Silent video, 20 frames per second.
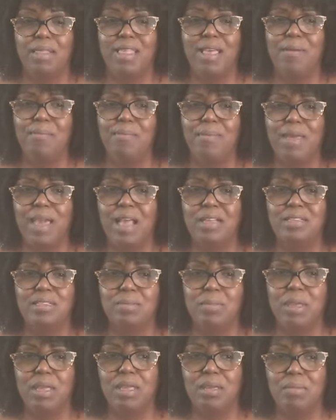that got to
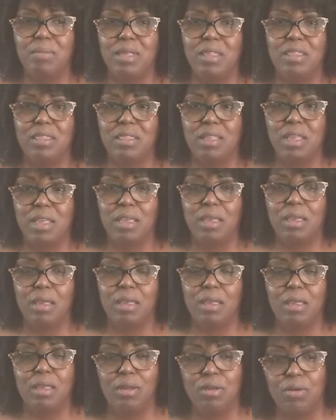making me think,
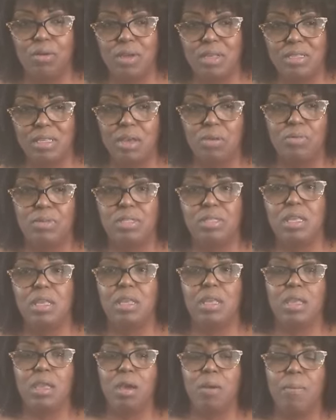you know, as I was
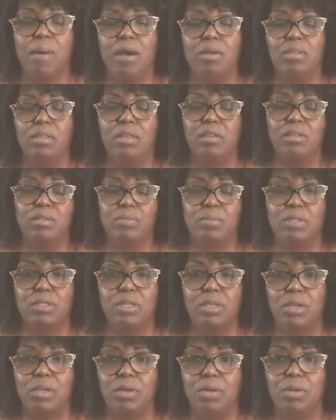thinking about this
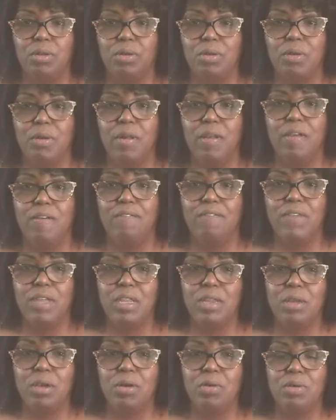particular
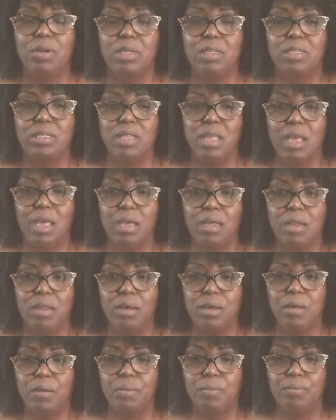video, is that
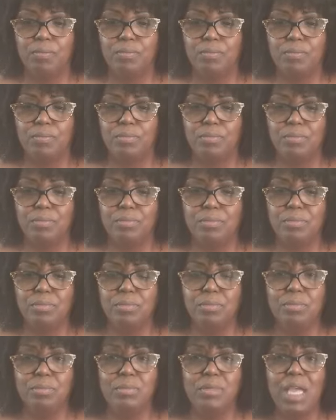um,
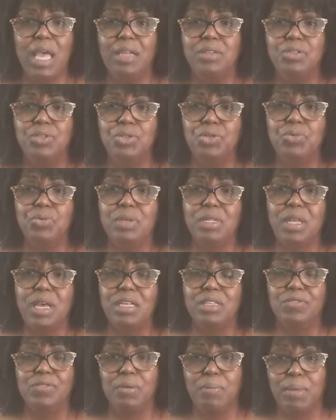I do
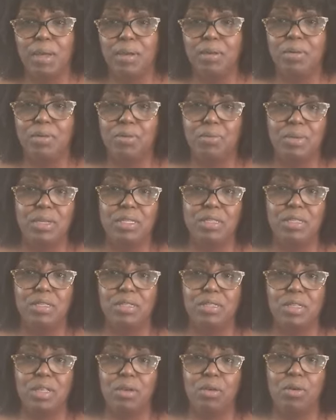realize for medical
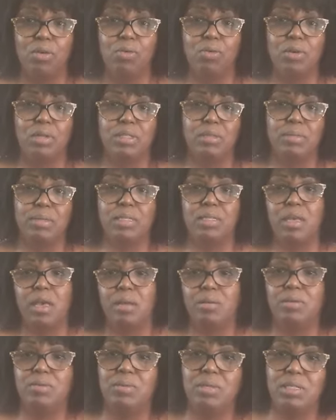reasons there are going to be
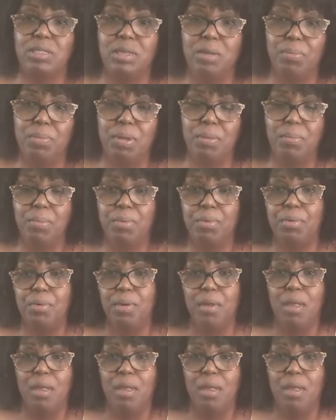times when some people